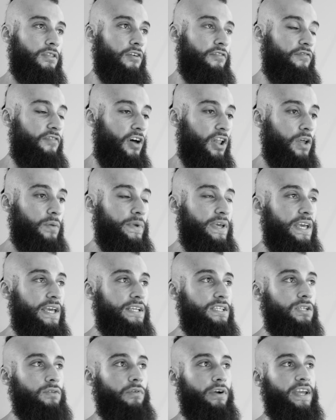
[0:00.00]
The following
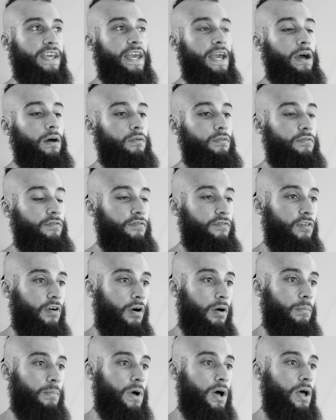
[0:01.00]
is a recount
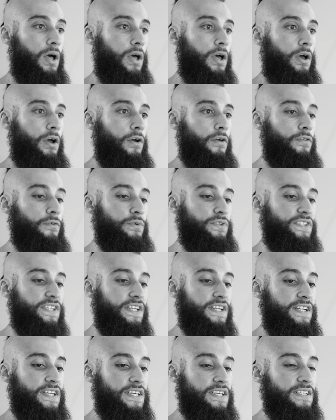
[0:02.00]
from
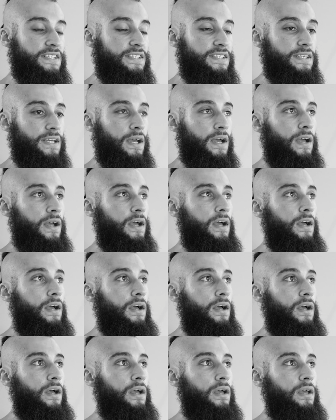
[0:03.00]
Thucydides,
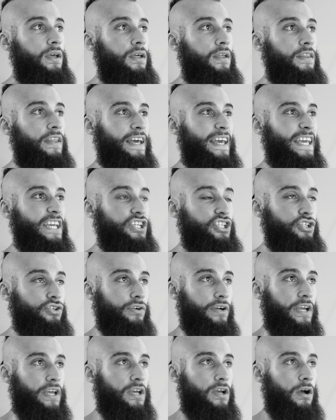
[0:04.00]
The
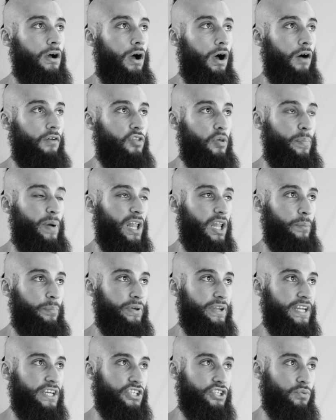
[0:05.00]
History of the
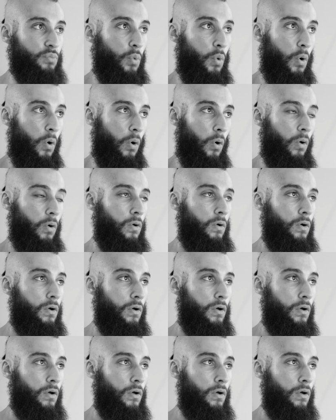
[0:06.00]
Peloponnesian War.